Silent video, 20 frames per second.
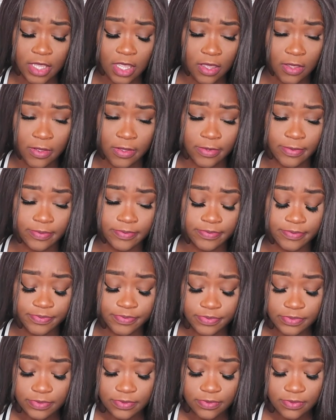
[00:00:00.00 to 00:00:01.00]

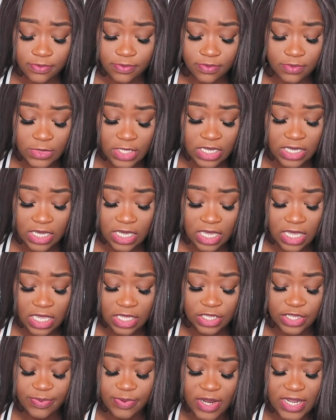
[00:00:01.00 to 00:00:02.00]

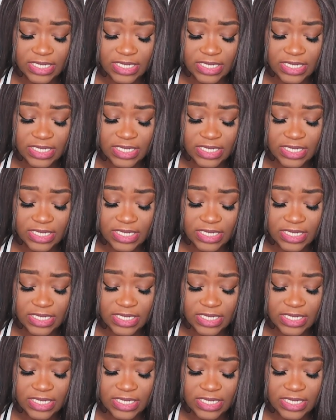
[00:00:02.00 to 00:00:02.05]
Their